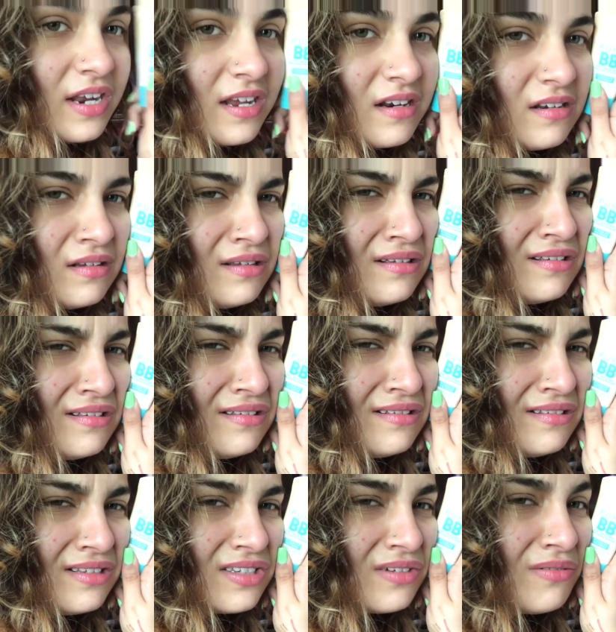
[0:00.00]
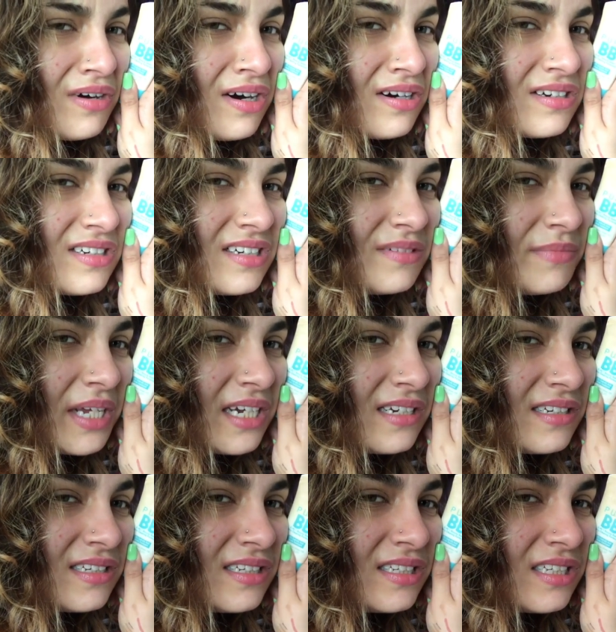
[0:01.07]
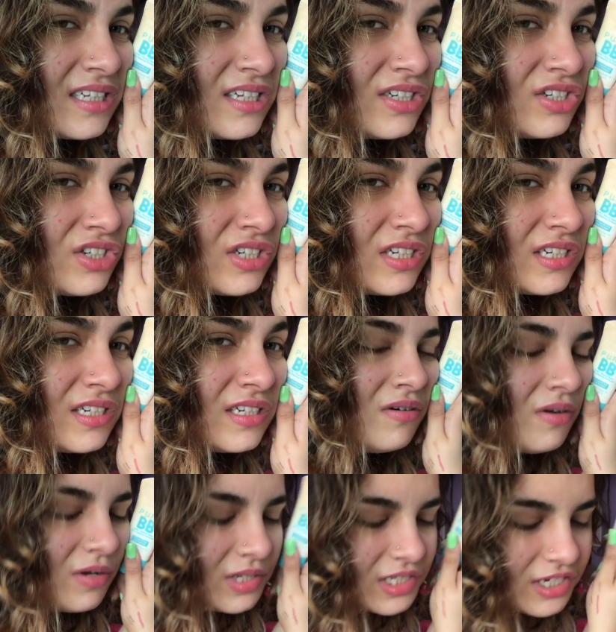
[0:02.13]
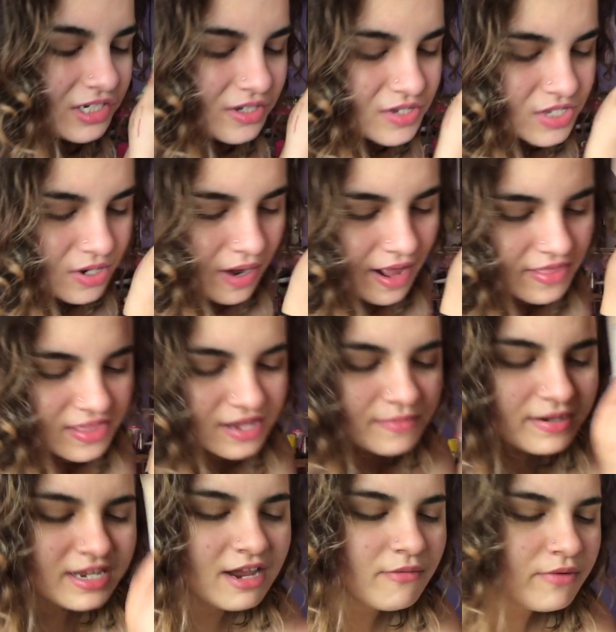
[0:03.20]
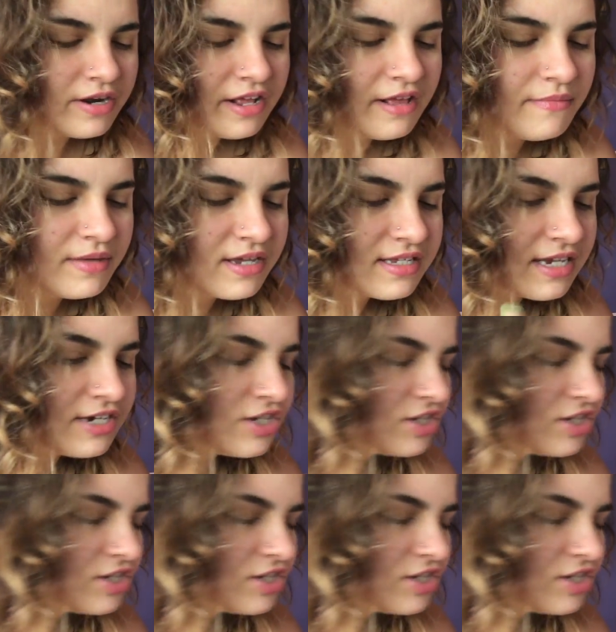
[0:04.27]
in it. So hard to make a decision. I don't know what to do. So I think I'm gonna get rid of him because